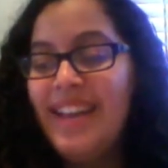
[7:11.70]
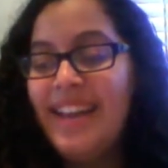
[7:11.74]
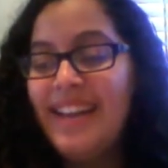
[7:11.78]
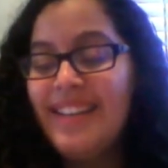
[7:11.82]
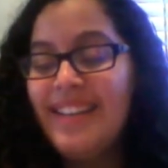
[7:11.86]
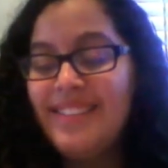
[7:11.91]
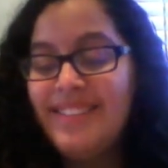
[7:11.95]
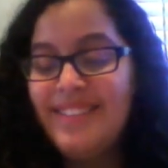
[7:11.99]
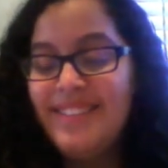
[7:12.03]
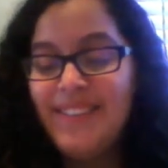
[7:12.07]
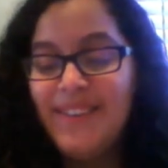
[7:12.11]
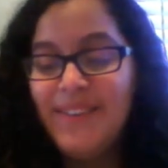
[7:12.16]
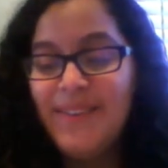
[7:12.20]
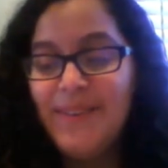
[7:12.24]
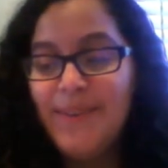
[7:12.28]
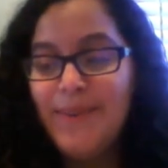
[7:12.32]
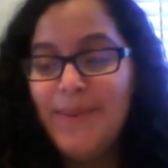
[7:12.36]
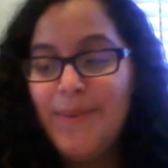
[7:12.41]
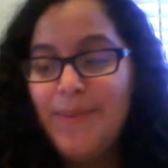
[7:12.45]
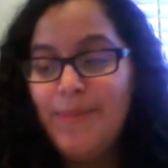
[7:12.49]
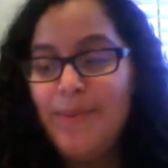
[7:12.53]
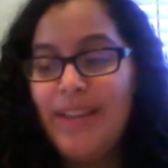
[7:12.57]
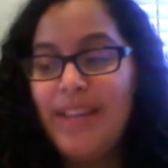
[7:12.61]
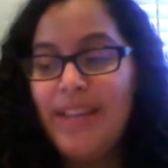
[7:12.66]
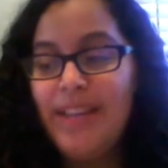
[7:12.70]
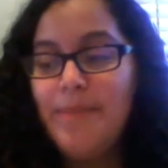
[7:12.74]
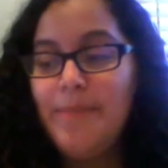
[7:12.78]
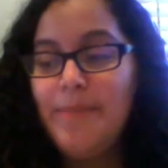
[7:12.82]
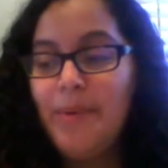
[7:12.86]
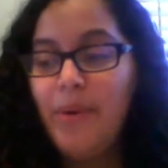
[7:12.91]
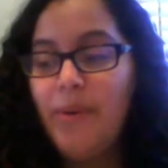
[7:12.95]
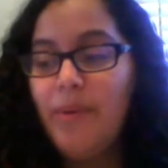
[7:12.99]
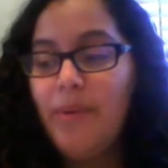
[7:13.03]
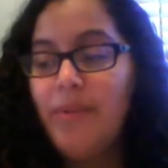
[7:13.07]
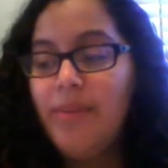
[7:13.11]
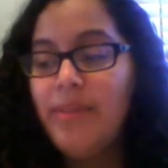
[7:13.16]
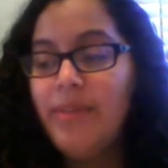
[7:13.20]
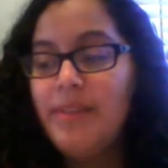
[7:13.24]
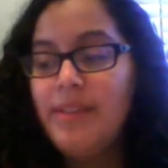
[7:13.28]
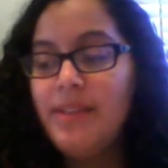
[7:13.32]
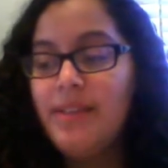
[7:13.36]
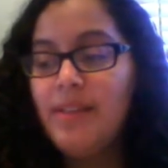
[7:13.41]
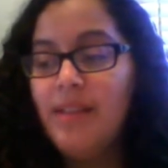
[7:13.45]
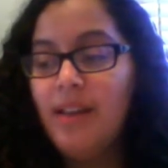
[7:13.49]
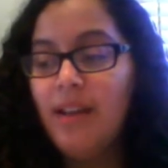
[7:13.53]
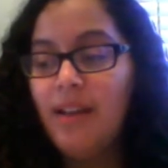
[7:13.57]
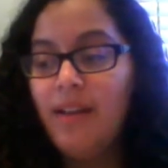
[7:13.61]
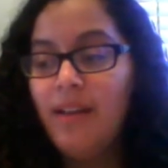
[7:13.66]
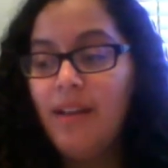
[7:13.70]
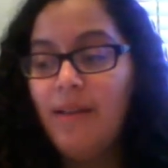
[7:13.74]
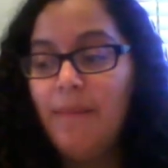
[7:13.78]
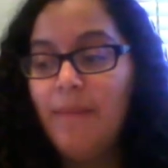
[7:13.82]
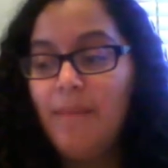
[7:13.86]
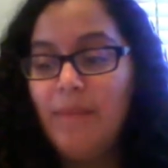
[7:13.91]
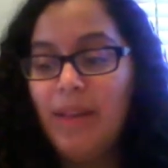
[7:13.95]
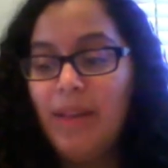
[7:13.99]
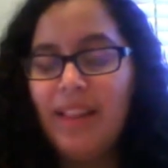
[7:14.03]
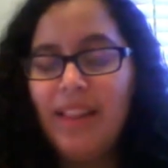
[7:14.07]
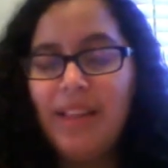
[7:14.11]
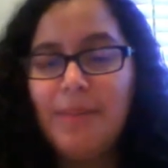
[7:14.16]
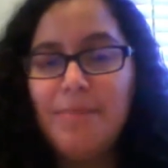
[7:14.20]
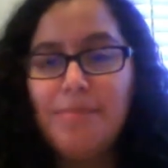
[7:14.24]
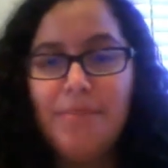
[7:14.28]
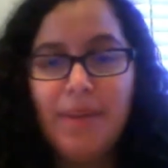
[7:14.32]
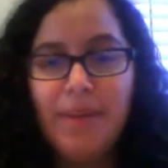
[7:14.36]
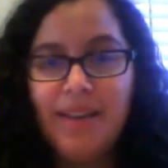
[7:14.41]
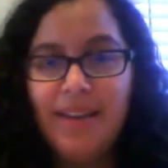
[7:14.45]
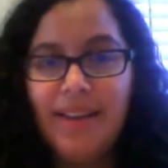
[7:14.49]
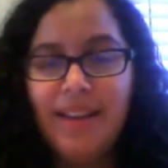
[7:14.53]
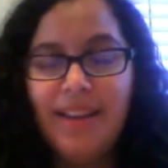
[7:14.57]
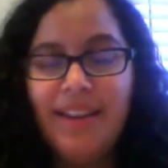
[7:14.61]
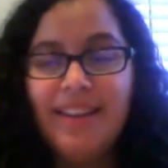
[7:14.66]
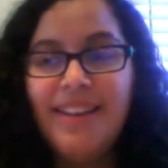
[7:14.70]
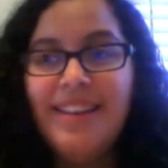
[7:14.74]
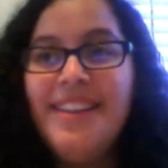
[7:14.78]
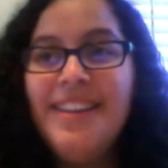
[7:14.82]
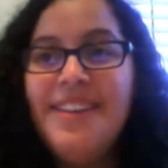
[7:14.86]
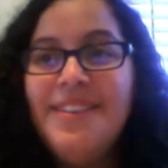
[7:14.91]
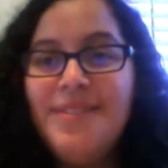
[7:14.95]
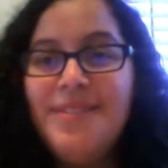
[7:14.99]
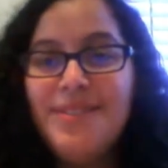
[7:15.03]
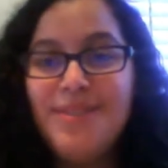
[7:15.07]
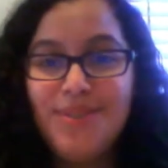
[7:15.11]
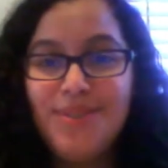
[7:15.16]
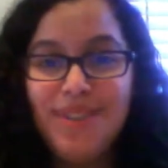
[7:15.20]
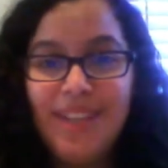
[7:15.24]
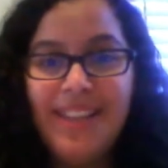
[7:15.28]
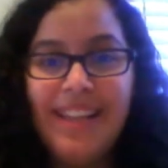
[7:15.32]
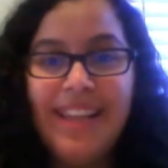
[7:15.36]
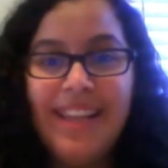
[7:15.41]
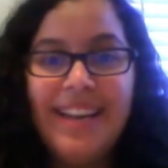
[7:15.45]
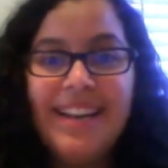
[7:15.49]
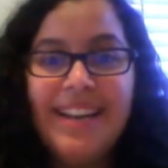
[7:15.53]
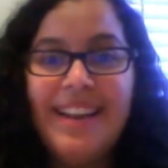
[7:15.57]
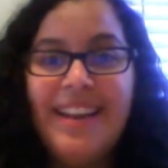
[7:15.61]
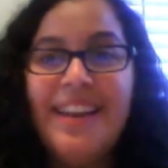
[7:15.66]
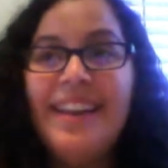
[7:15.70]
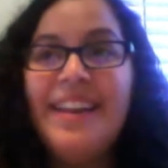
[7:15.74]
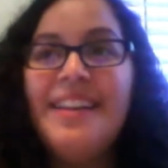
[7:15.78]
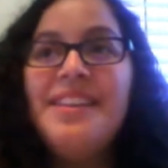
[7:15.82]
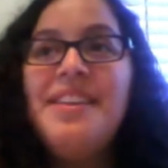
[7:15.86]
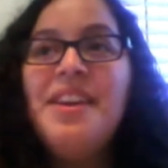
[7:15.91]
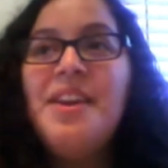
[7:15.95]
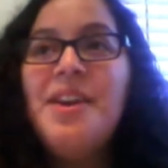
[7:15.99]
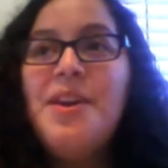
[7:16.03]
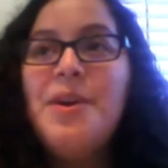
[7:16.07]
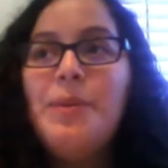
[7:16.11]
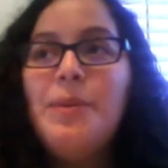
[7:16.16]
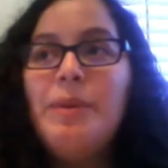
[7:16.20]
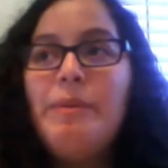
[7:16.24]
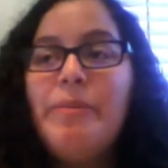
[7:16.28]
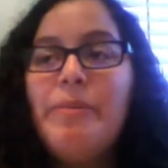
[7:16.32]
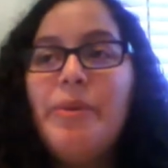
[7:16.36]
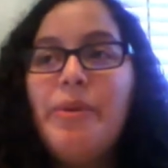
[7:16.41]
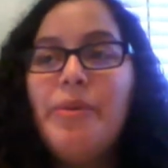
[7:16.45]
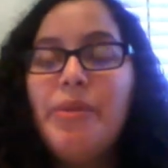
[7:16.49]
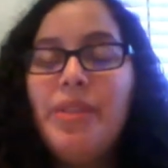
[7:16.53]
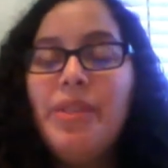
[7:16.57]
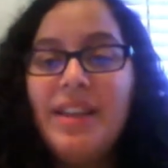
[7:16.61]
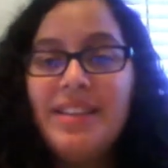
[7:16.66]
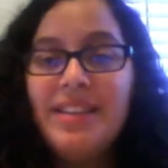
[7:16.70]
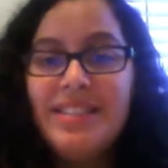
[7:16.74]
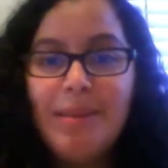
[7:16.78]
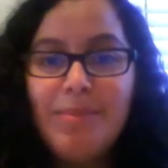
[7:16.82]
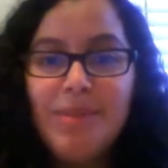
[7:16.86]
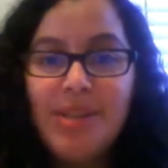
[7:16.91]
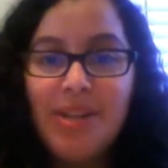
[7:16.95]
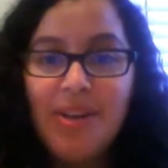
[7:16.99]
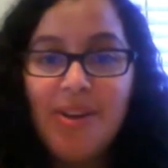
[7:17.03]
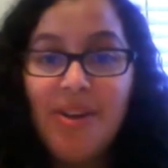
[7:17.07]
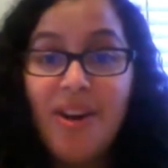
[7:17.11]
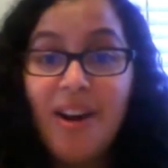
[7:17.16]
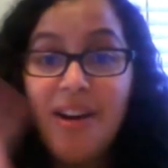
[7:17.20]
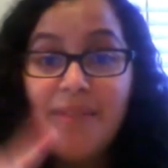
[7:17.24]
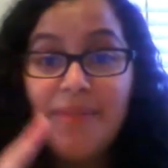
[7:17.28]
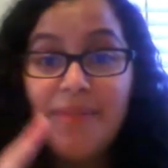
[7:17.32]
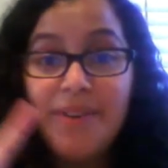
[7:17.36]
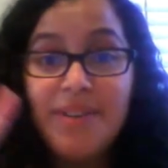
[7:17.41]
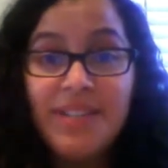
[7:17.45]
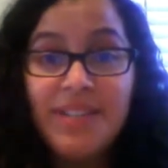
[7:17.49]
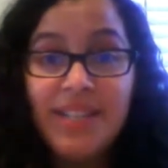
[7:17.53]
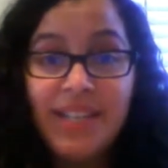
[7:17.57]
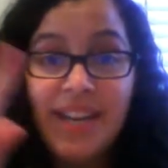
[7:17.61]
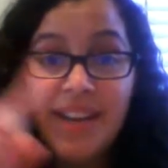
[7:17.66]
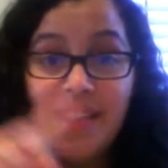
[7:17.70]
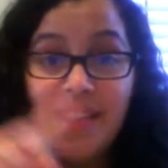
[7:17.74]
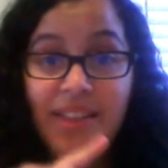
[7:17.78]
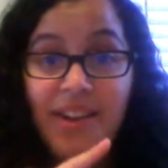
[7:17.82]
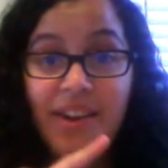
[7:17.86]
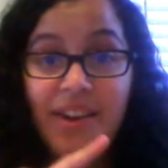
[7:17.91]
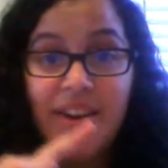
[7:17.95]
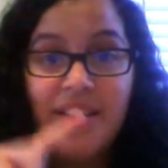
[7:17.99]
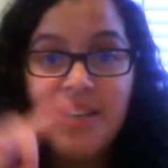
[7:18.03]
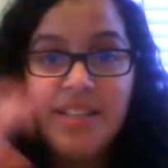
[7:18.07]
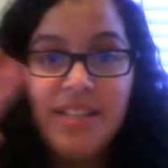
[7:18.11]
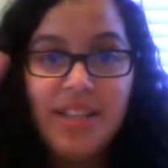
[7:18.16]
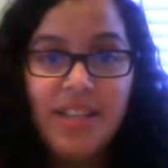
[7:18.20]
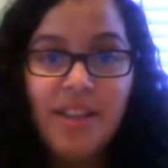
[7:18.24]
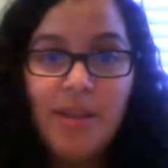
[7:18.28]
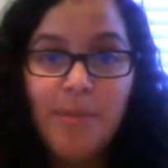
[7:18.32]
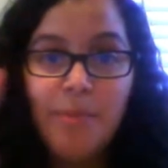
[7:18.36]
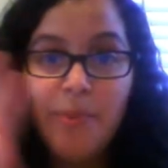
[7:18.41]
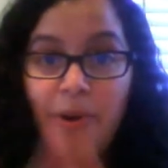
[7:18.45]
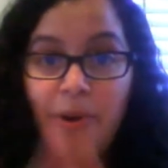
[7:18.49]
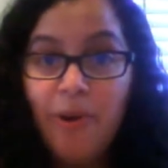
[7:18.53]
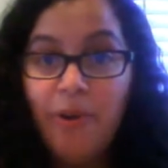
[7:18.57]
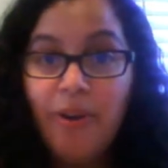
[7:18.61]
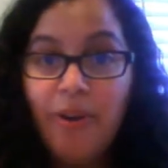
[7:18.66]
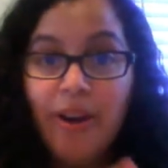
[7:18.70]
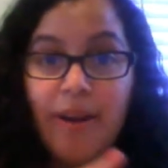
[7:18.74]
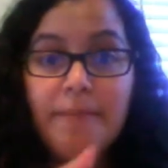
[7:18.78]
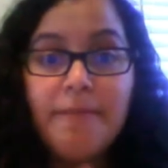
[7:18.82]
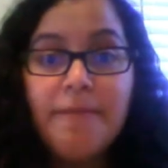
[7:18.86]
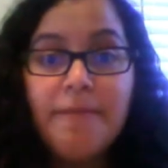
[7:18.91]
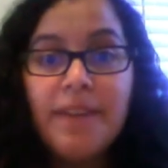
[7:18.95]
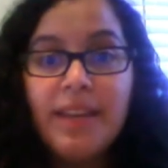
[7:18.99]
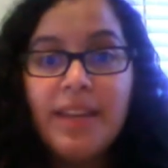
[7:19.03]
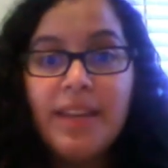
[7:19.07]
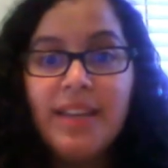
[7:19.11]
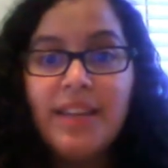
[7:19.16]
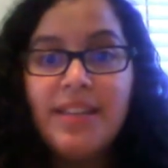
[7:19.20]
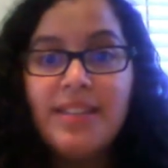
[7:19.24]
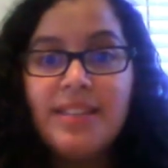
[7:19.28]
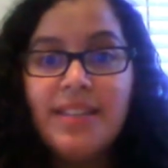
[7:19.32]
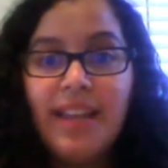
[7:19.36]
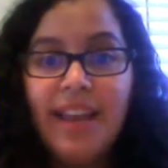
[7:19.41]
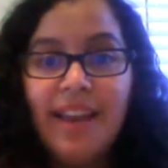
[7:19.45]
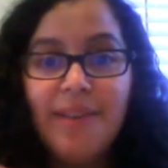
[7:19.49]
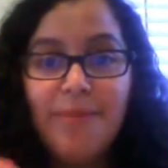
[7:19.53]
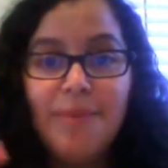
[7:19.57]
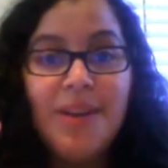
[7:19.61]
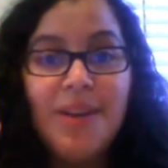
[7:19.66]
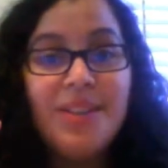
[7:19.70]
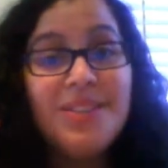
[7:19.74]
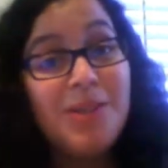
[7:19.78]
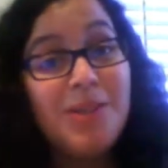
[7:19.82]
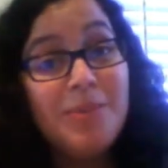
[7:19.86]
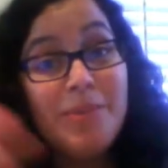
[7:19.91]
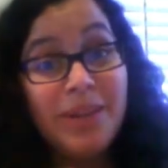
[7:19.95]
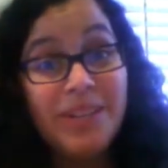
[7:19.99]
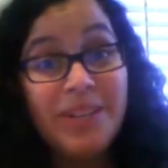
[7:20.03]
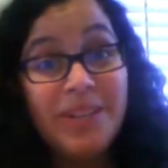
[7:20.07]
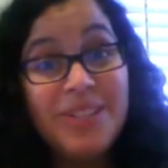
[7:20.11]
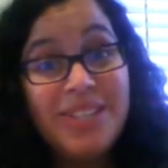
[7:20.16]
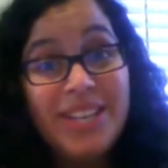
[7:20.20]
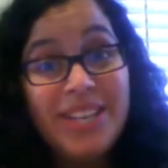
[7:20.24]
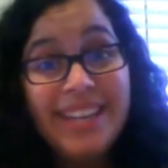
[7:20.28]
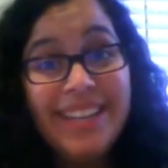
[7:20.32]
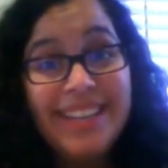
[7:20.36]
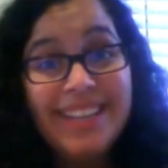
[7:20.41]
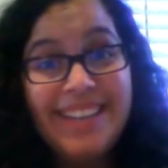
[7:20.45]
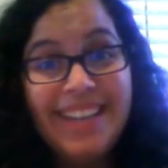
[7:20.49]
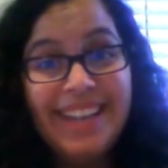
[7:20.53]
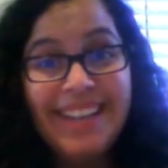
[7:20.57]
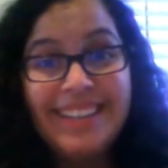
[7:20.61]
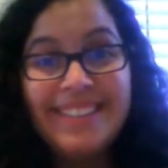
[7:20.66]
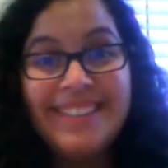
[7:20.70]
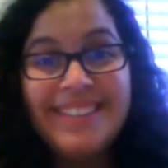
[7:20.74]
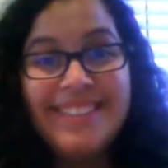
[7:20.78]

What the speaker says: so we both, at like midnight, it was really late at night, we both accepted our offers together and did the program fees, and we also picked our check-in dates.